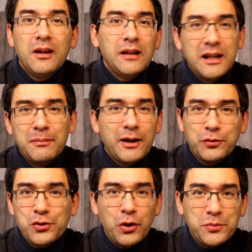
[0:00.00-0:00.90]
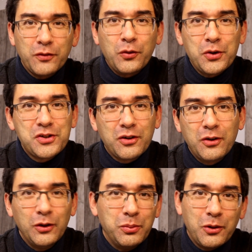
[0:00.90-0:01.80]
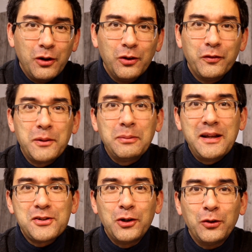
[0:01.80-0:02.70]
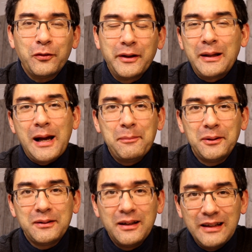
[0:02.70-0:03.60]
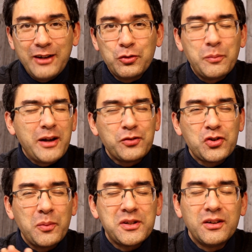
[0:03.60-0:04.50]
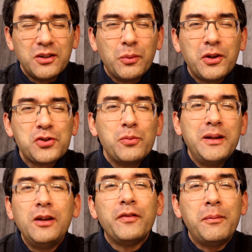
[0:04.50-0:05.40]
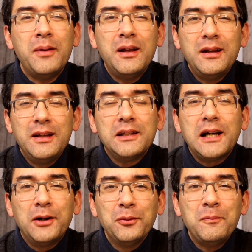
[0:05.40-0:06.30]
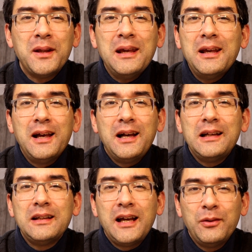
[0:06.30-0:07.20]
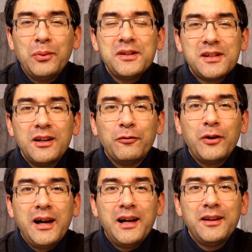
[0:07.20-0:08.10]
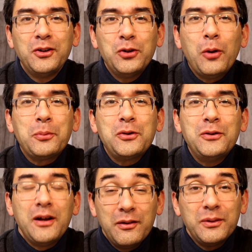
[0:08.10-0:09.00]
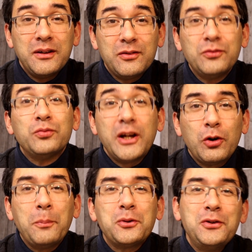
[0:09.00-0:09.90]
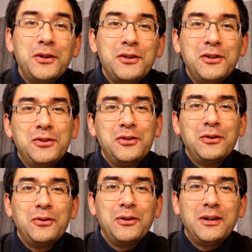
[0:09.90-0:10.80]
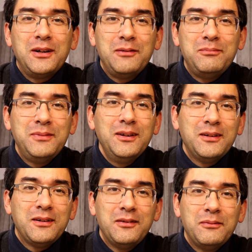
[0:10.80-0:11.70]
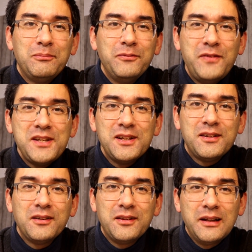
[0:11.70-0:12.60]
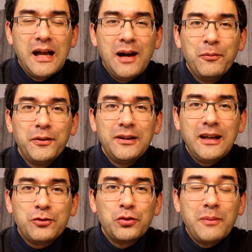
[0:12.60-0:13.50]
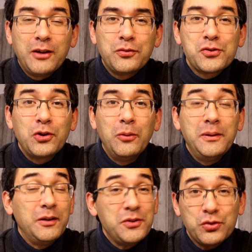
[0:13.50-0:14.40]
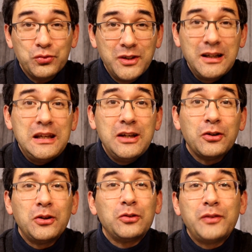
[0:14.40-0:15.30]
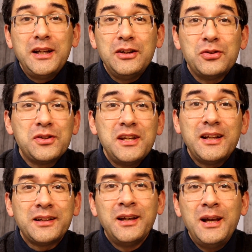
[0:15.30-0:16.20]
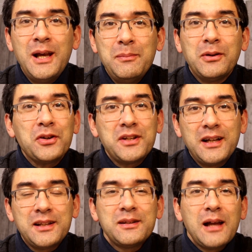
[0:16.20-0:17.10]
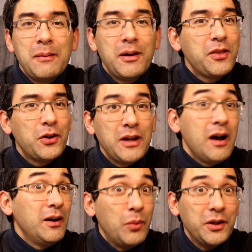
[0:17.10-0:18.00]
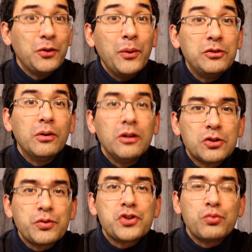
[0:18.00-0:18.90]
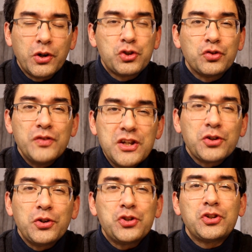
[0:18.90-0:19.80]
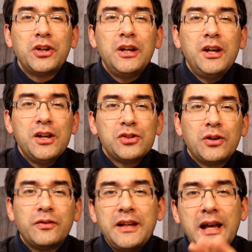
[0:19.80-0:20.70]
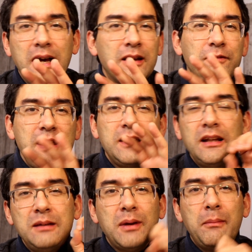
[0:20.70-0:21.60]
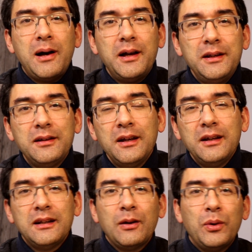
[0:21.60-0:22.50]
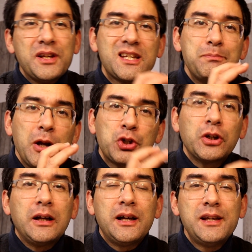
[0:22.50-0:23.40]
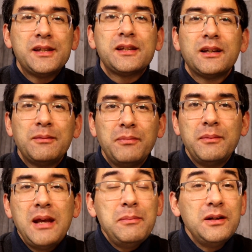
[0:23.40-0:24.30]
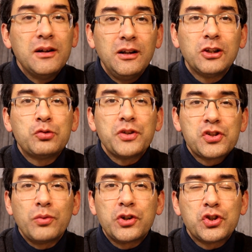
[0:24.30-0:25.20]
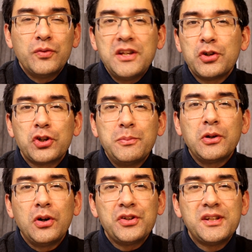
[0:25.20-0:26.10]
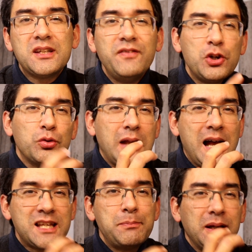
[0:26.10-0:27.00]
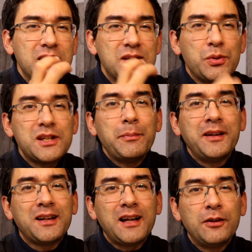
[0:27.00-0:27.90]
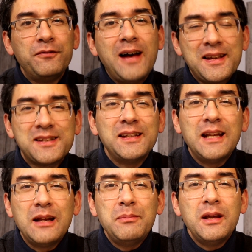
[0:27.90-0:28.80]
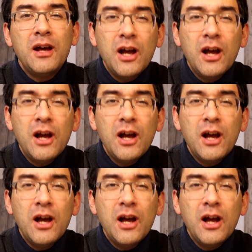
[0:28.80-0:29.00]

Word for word: Light microscopes, of course, were all over the place, all over the lab, but the electron microscopes, there were not so many of them in town. And I once therefore had the rare opportunity to visit the lab with the electron microscope, and I was really eager already to see that, because at that time I thought, I want to go into ultrastructure research. So I already had vaguely in my mind that I want to specialize maybe in ultrastructure research, because this visual aspect, this was something that kind of fascinated me,